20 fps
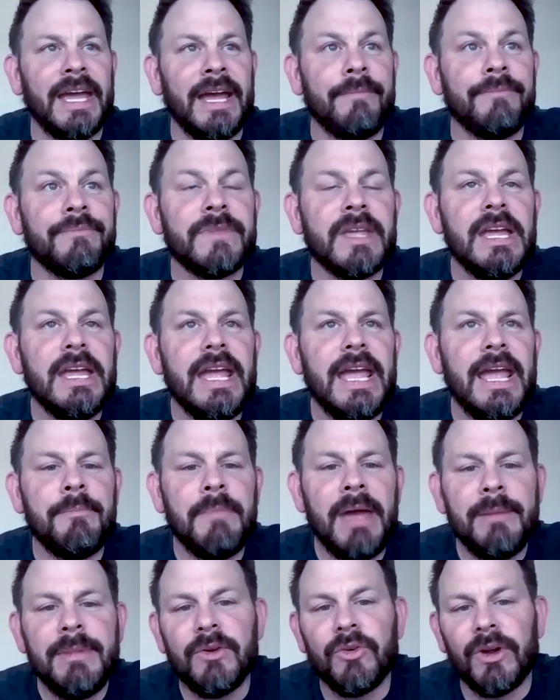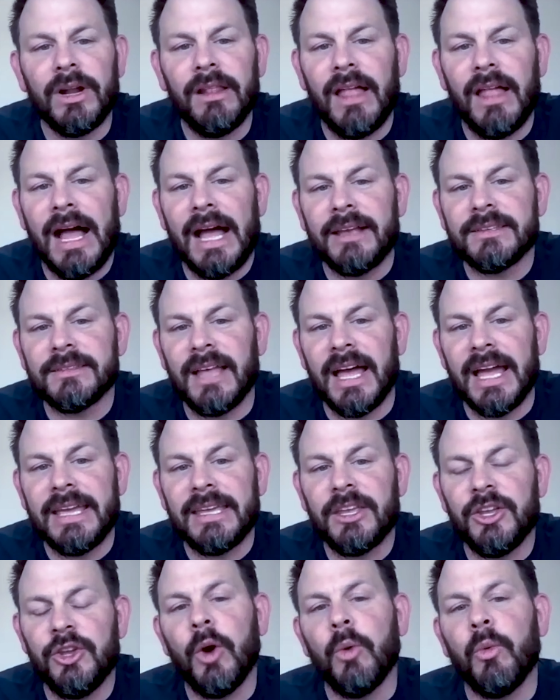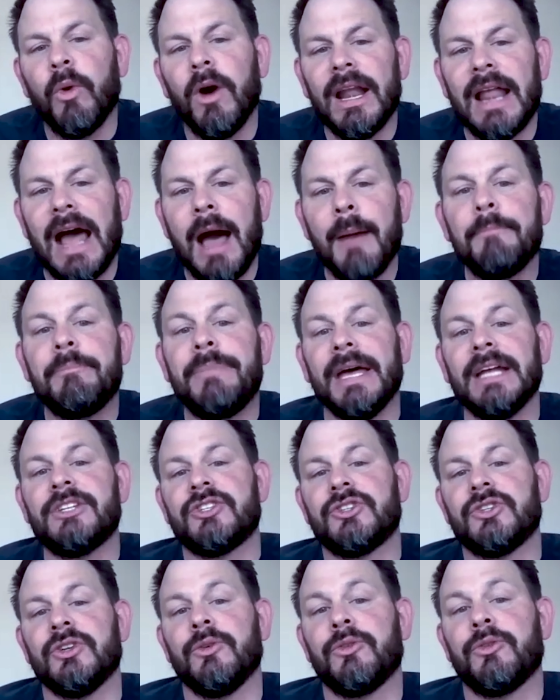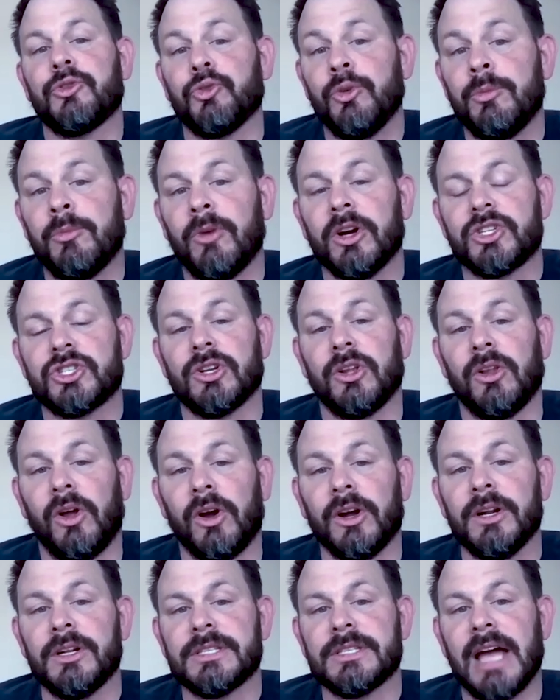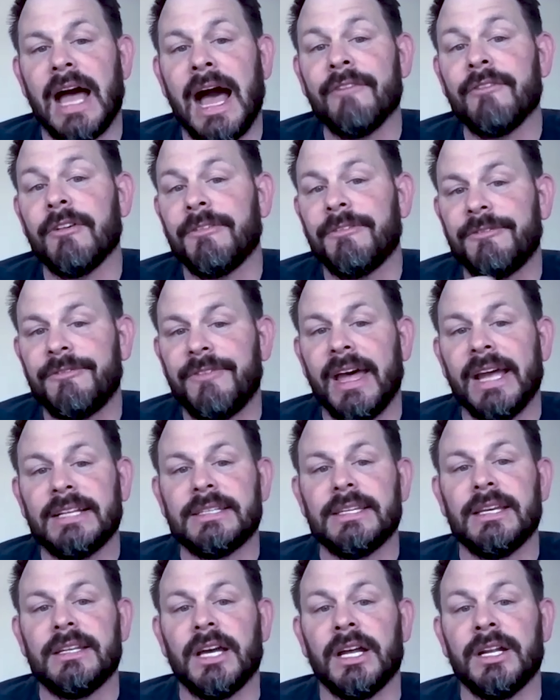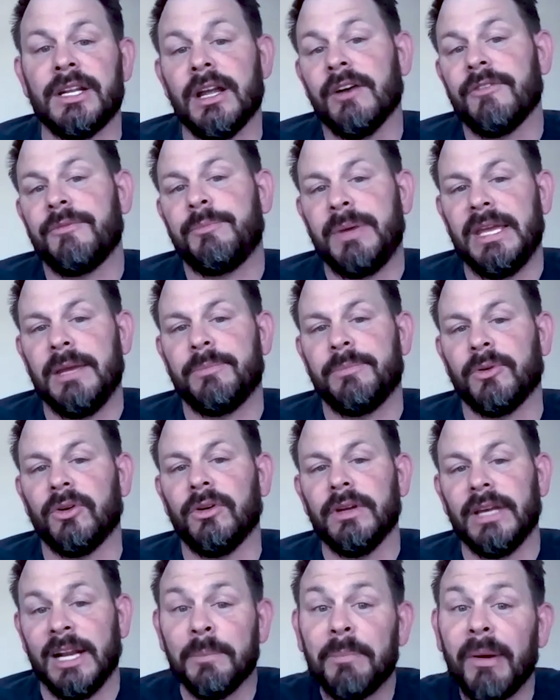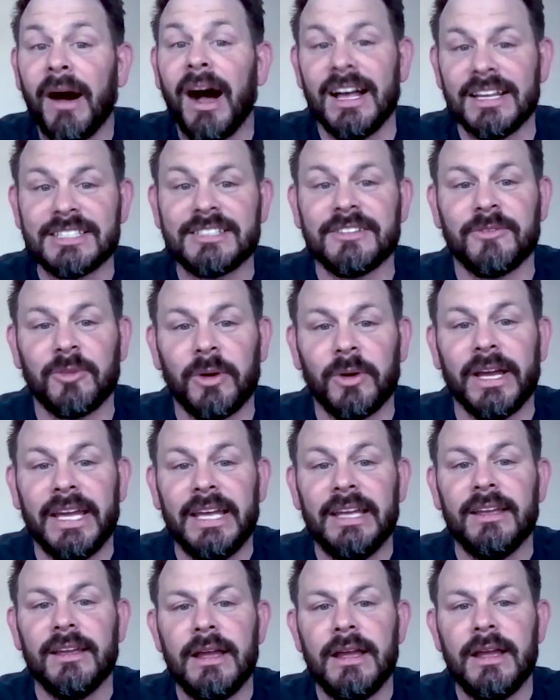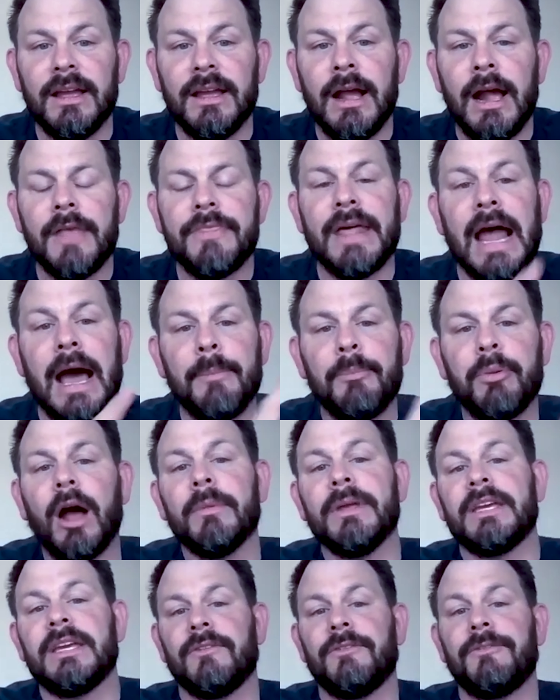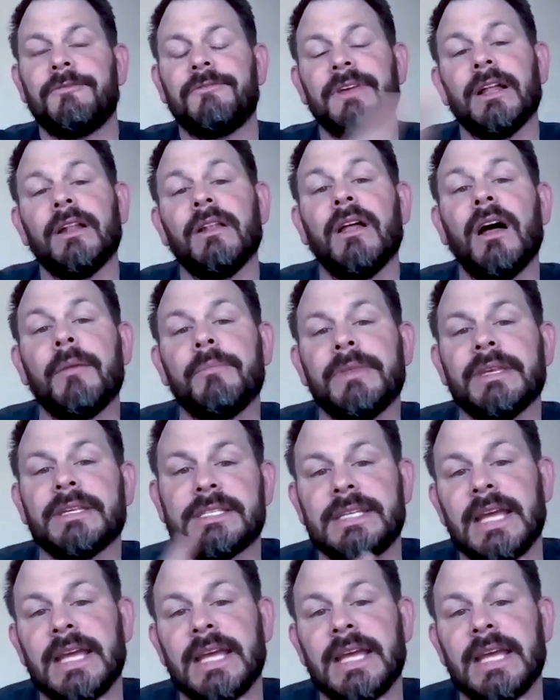And it made me realize, like, you know what, I bet you through martial arts, I've affected enough people in a positive way that I probably could fill up this